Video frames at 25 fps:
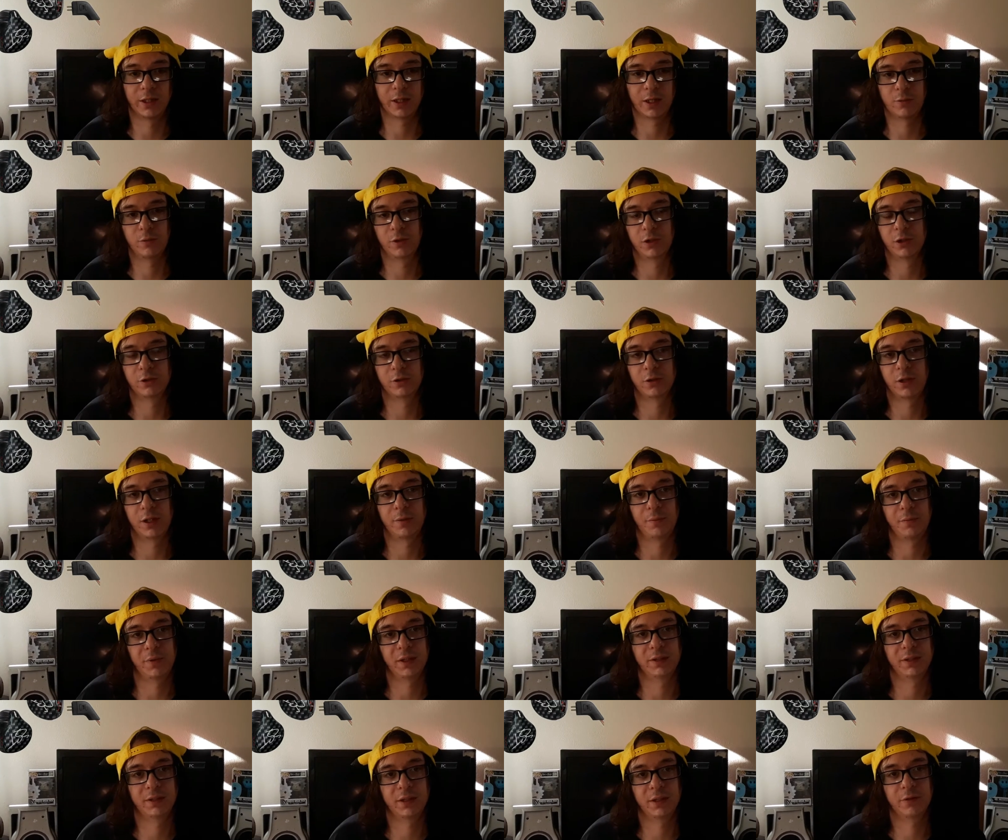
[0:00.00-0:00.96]
I want to try them
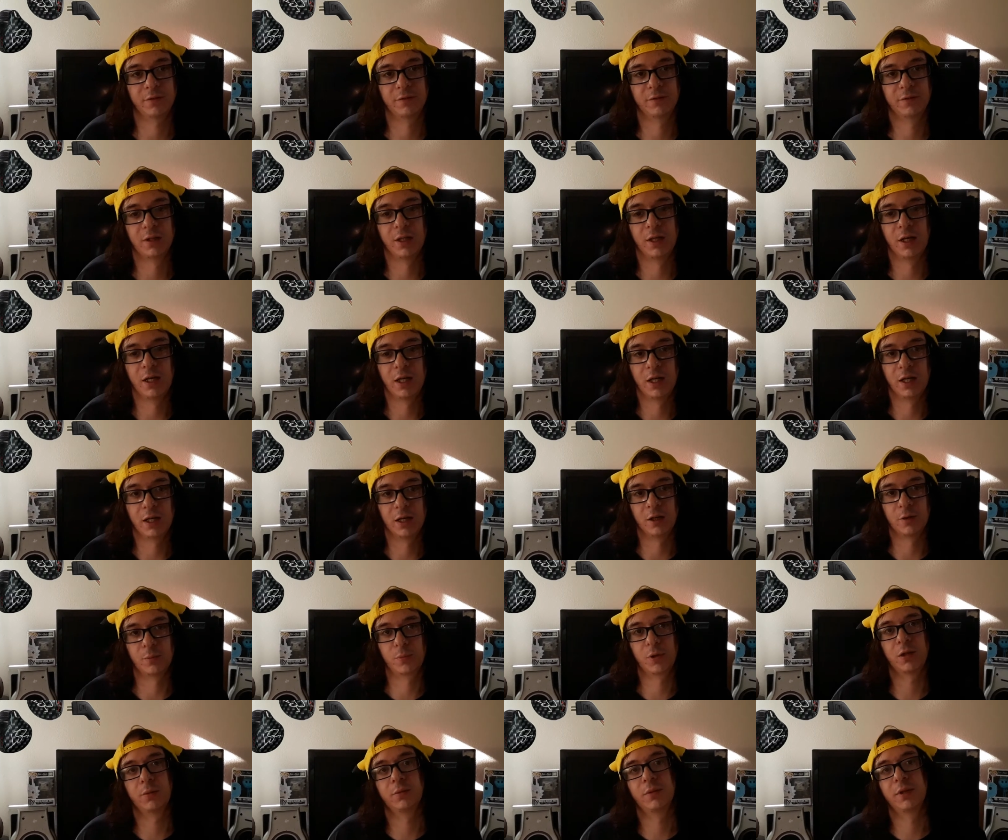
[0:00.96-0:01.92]
myself and I'll
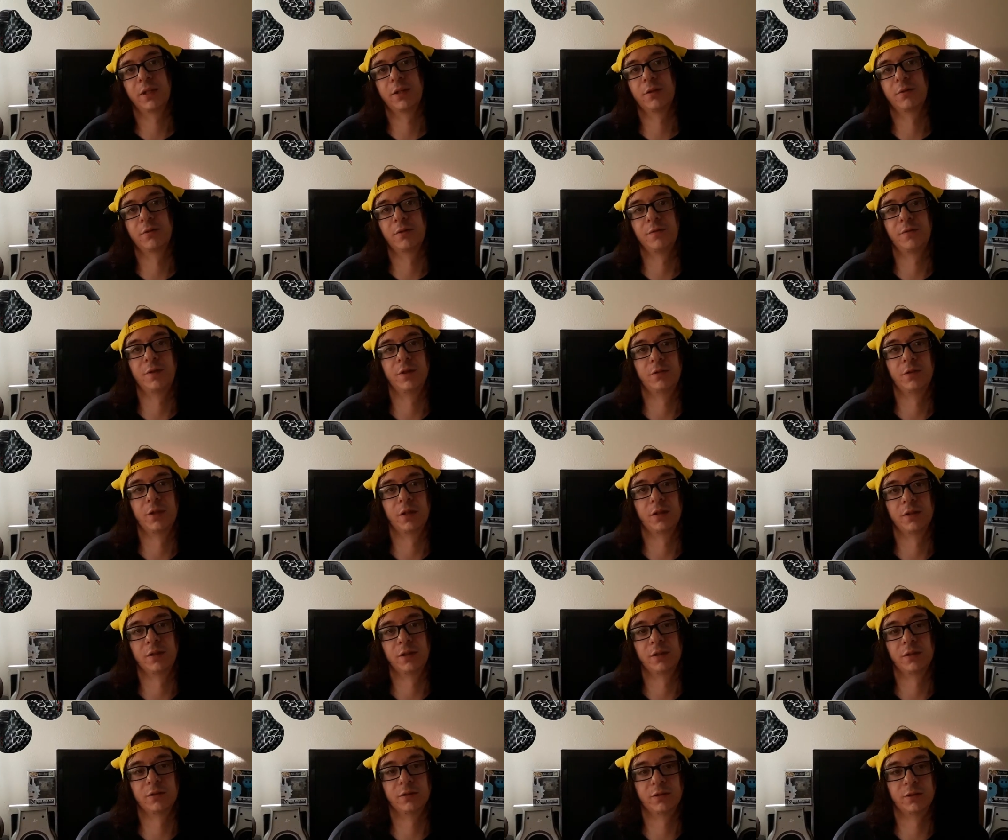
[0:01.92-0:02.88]
probably get a review done
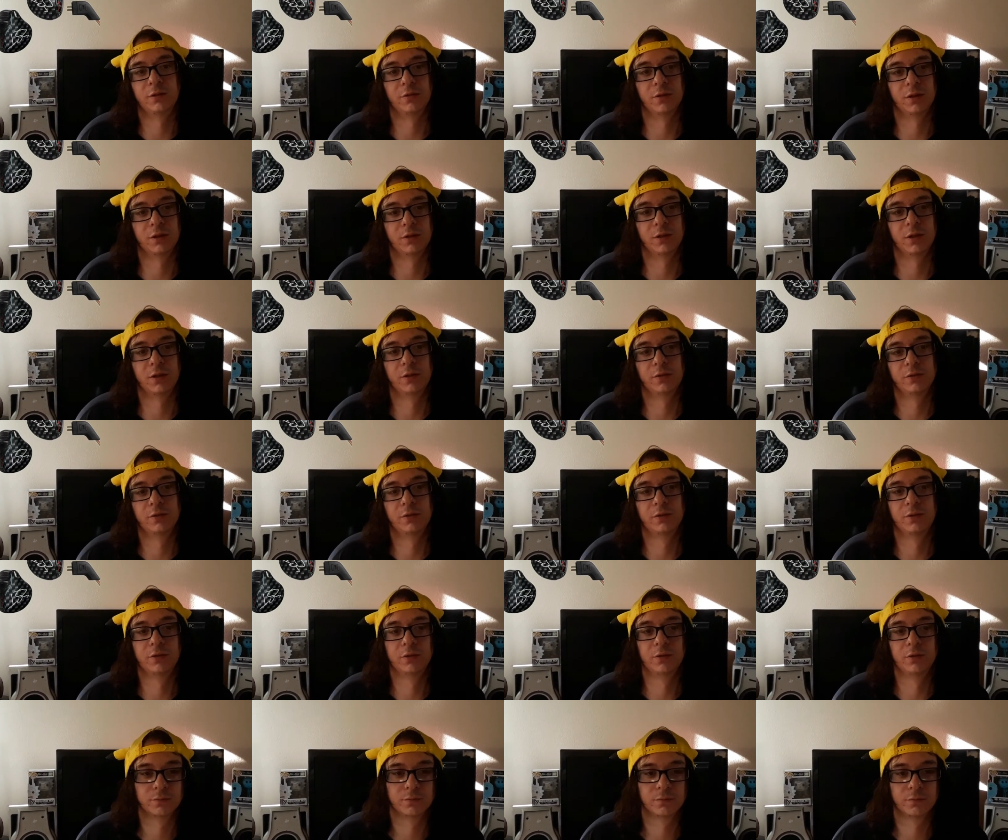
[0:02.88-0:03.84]
here soon on
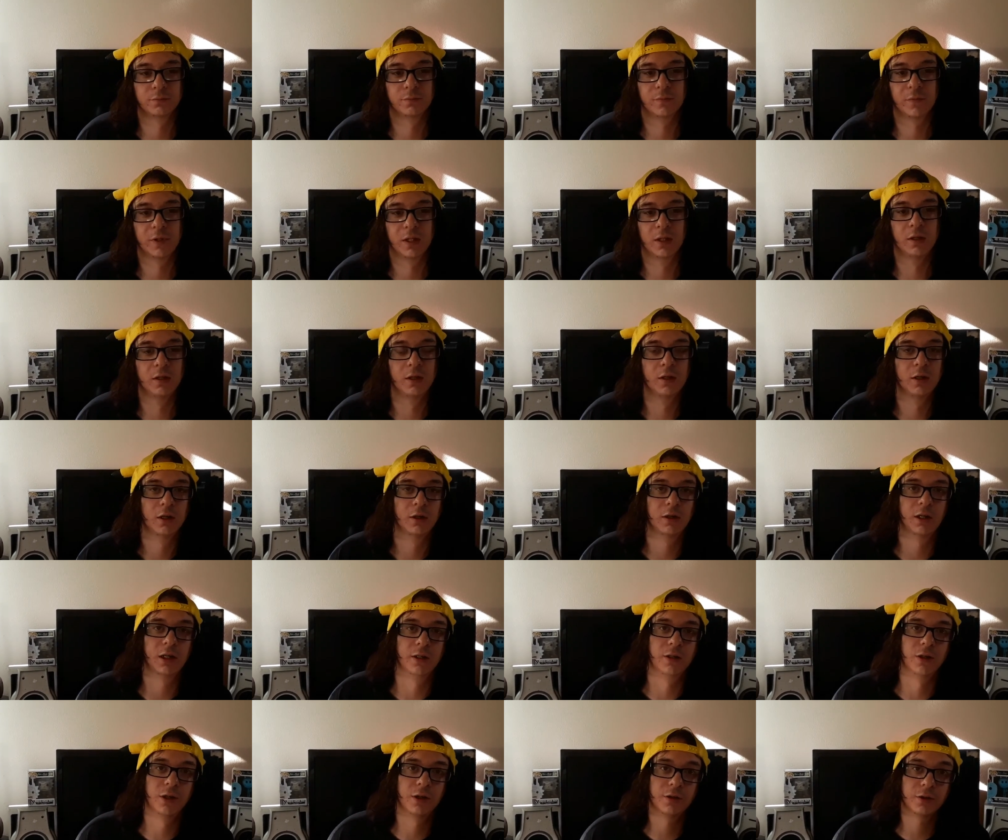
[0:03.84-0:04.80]
those.
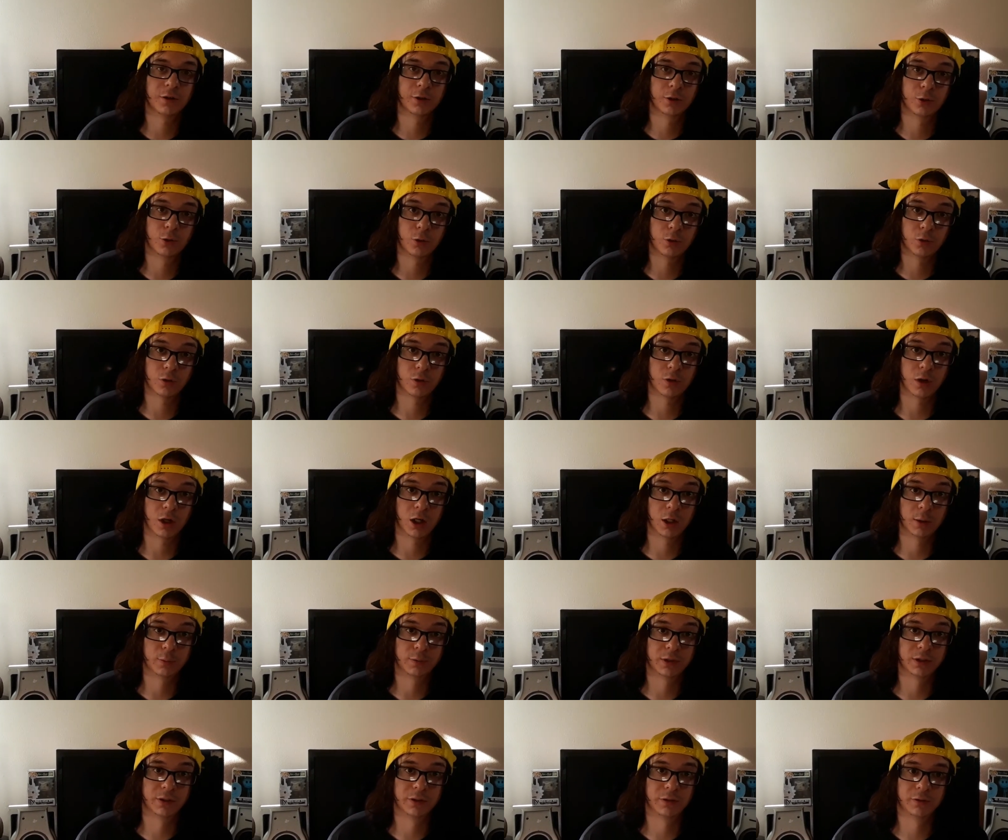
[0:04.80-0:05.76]
Alright, another cool
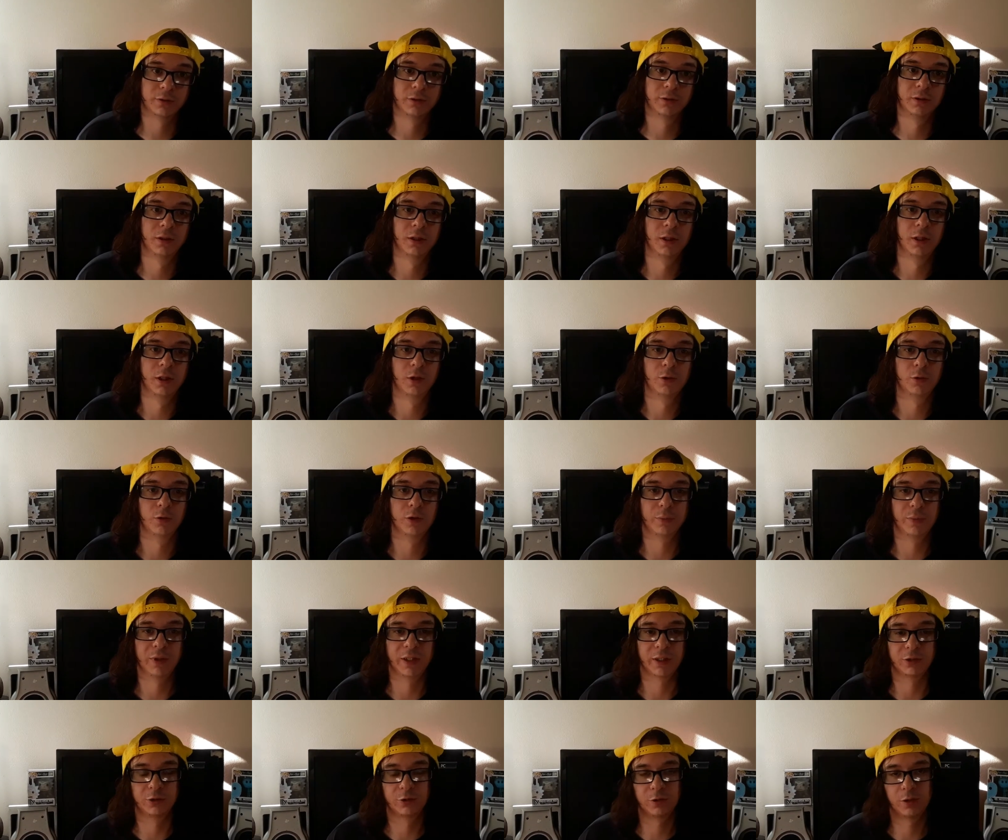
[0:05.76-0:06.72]
option would
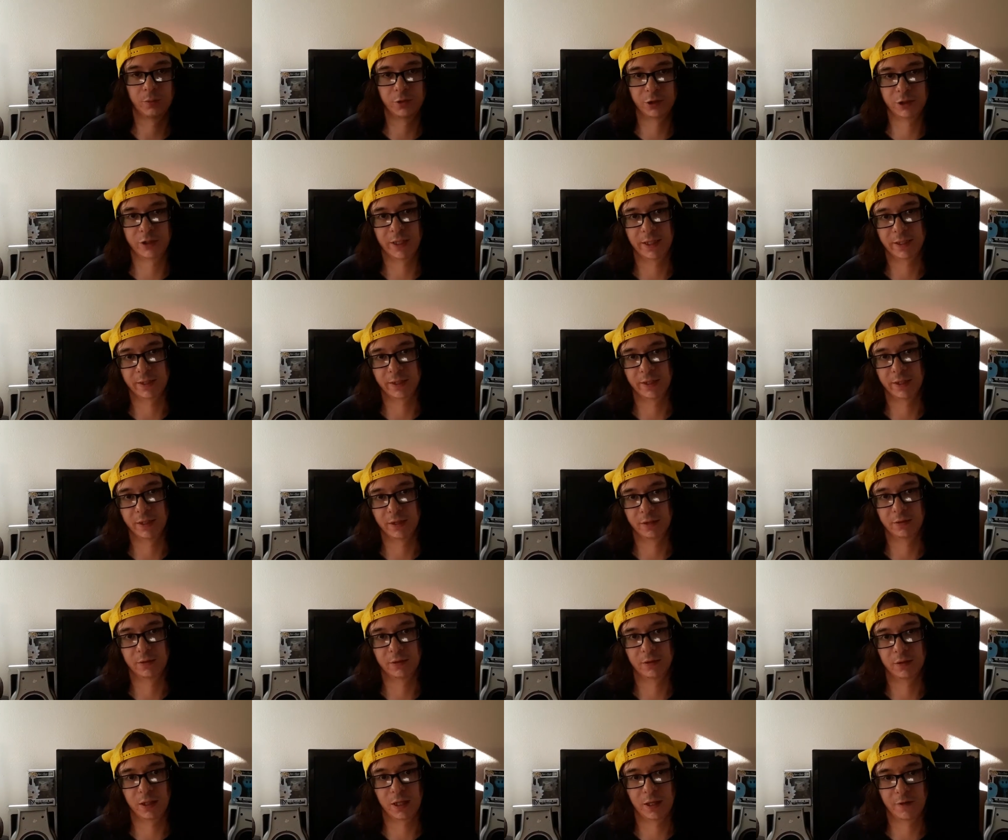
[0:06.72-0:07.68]
be a drummer tech kit.
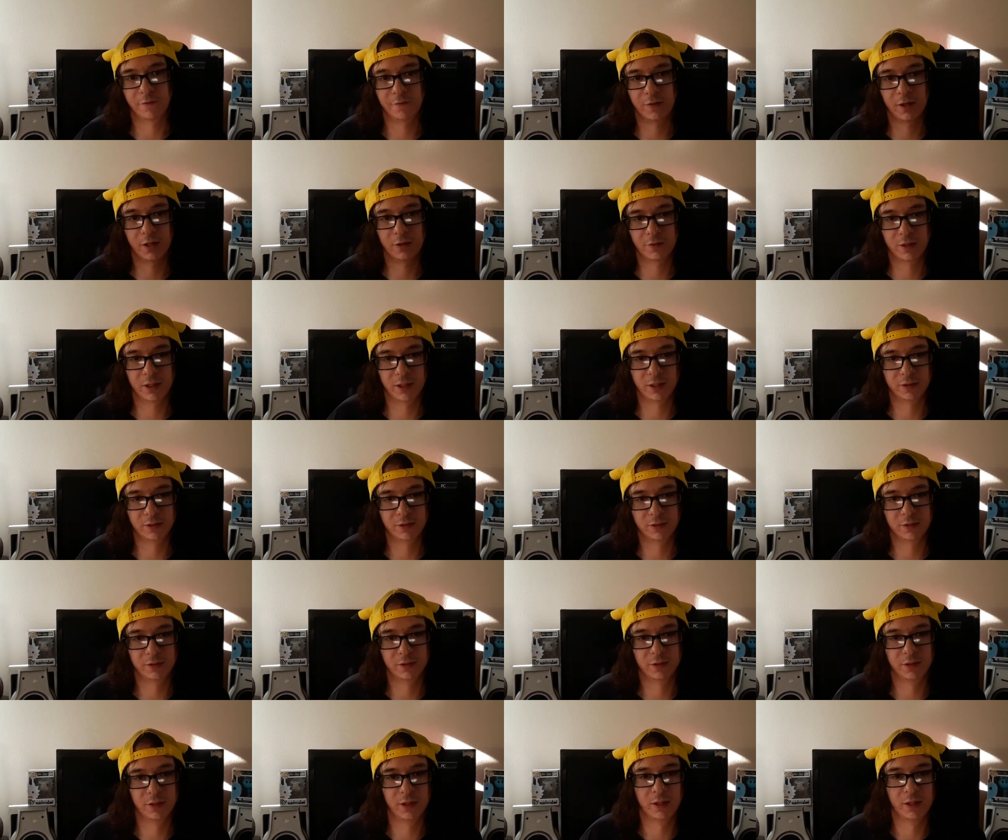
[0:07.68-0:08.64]
I found this.